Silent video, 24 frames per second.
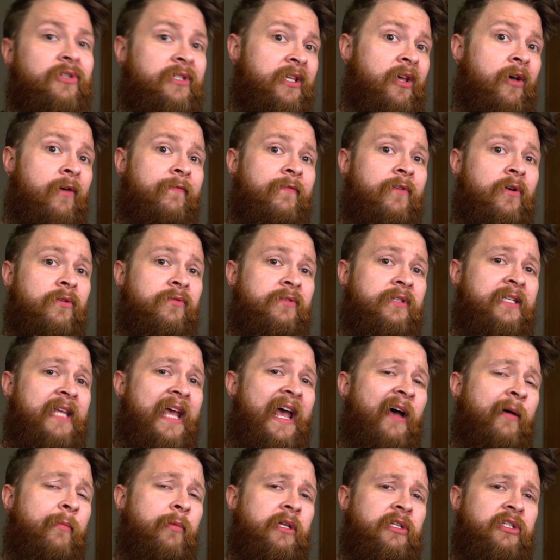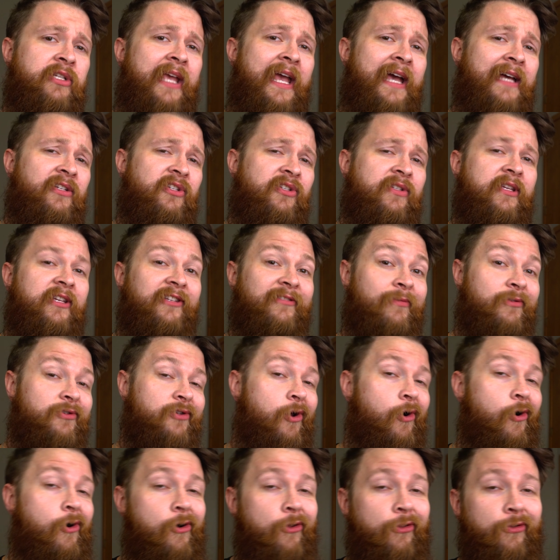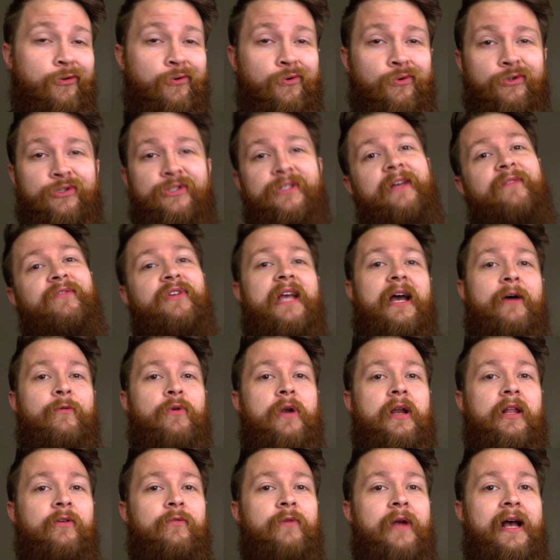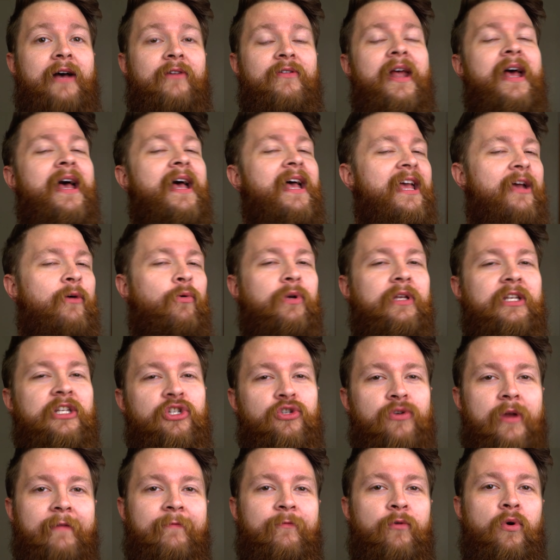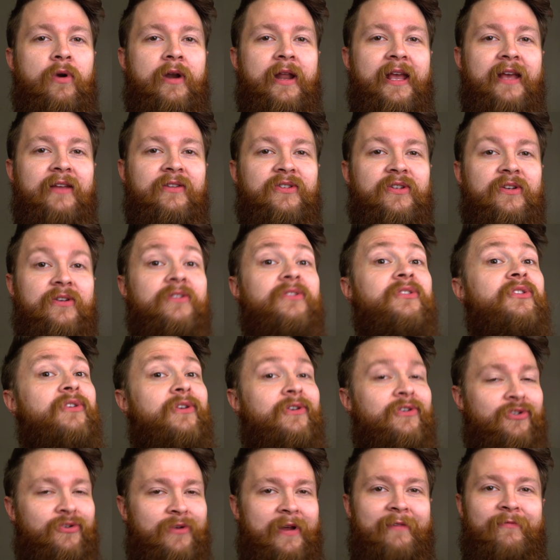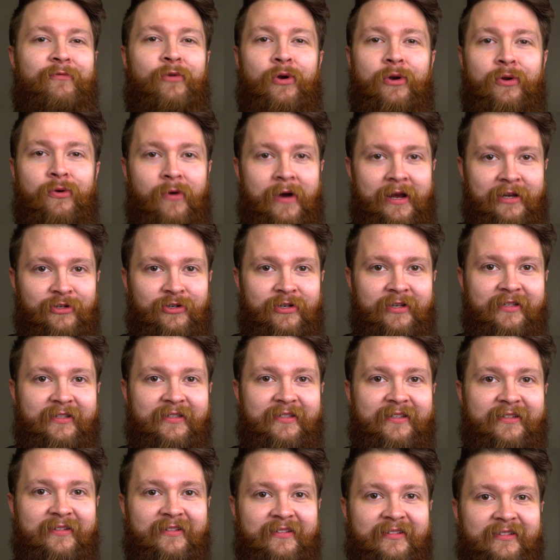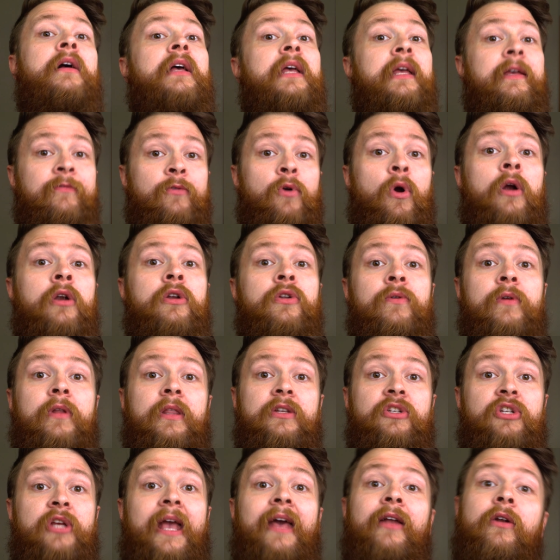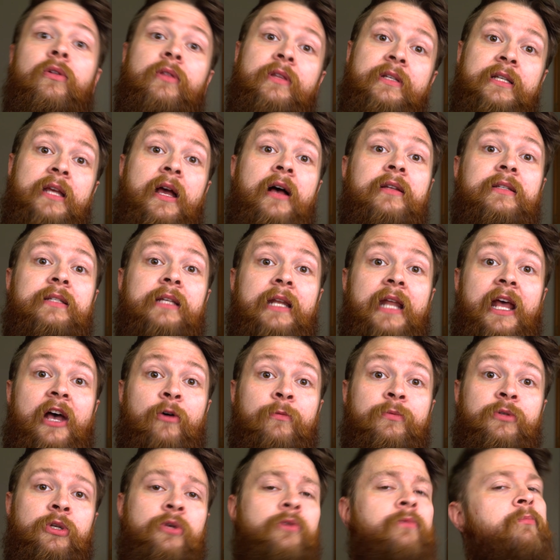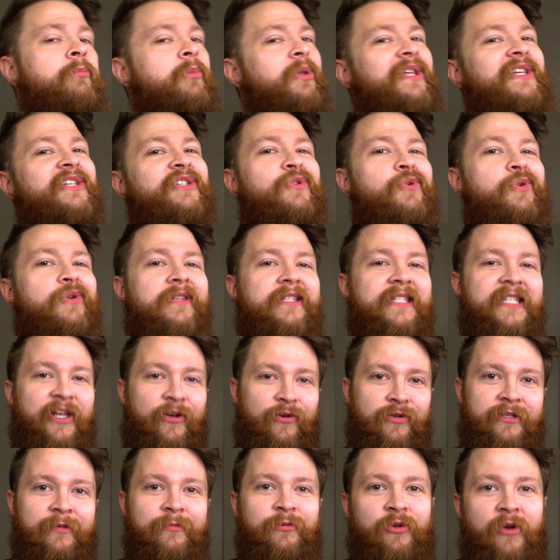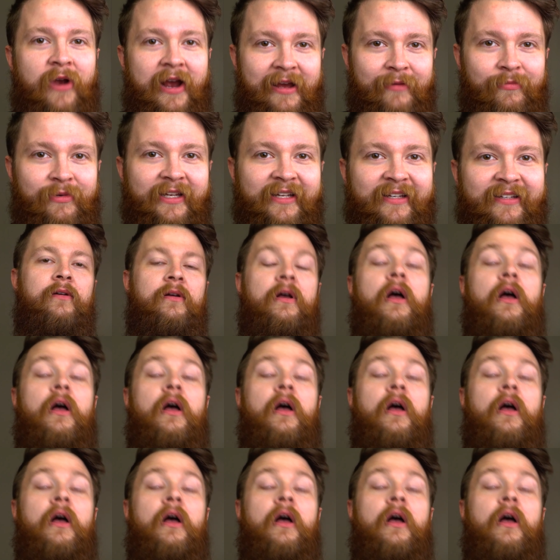cell phones, tablets, gadgets, gizmos, all the cool stuff you got running around, and we'll get you straightforward answers to your straightforward questions. If you are new to the channel and this content helps you, please do consider subscribing.